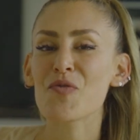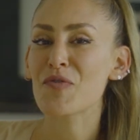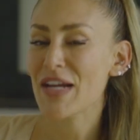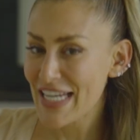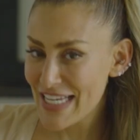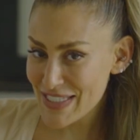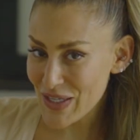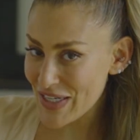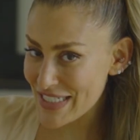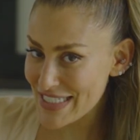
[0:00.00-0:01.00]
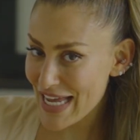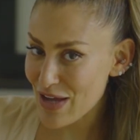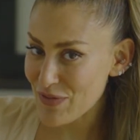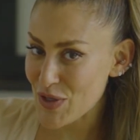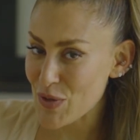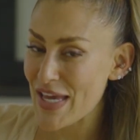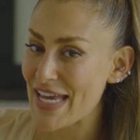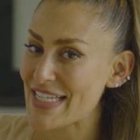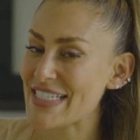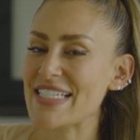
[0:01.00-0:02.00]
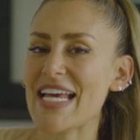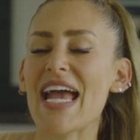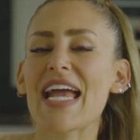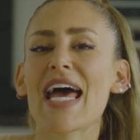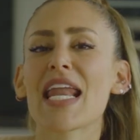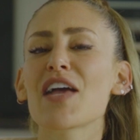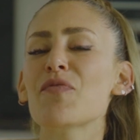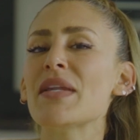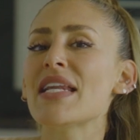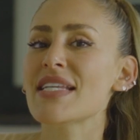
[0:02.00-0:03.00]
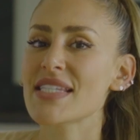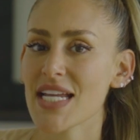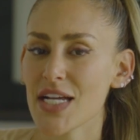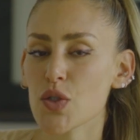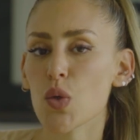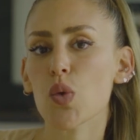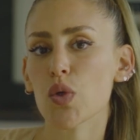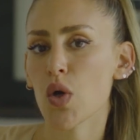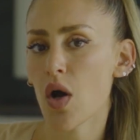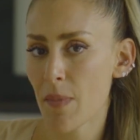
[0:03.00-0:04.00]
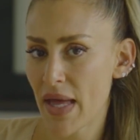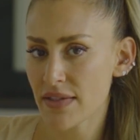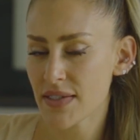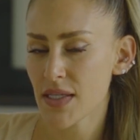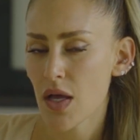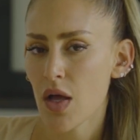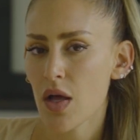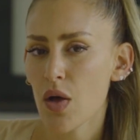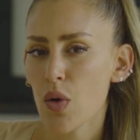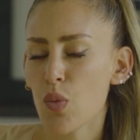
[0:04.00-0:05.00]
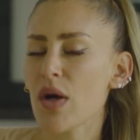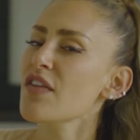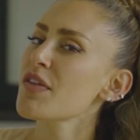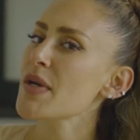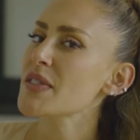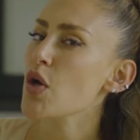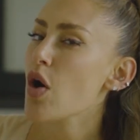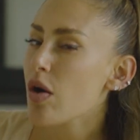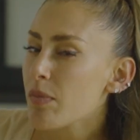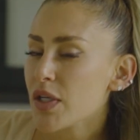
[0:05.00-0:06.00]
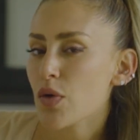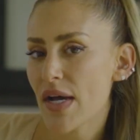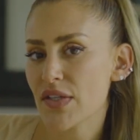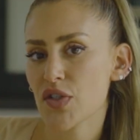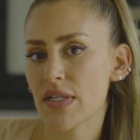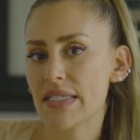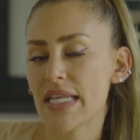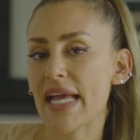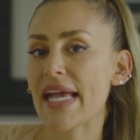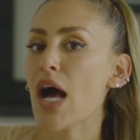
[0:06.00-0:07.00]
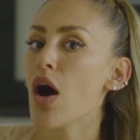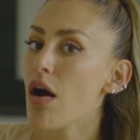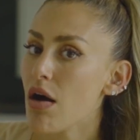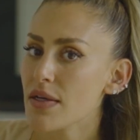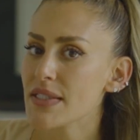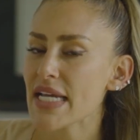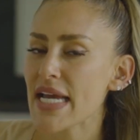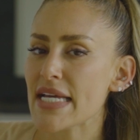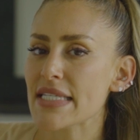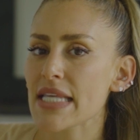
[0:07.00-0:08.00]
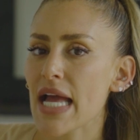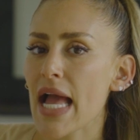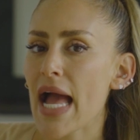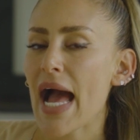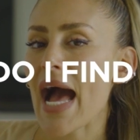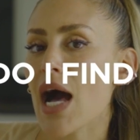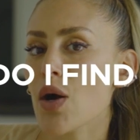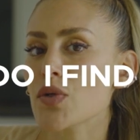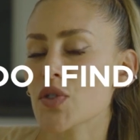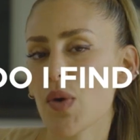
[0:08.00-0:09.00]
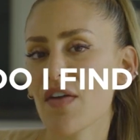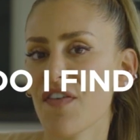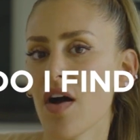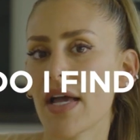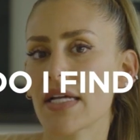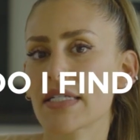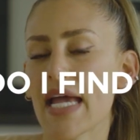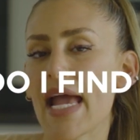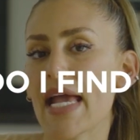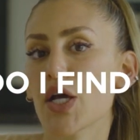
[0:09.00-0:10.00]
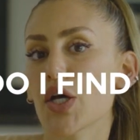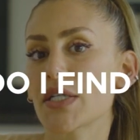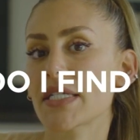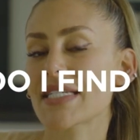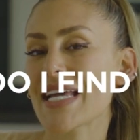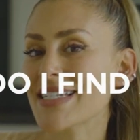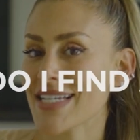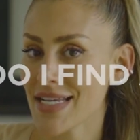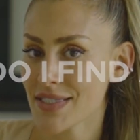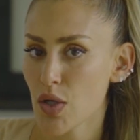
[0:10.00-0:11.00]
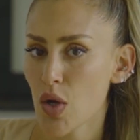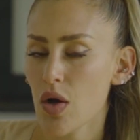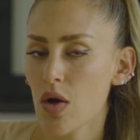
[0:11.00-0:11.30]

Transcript: Really excited to have you here today, and I have been listening to all your comments. One of the most common questions that I get asked is, how do I find a good dentist?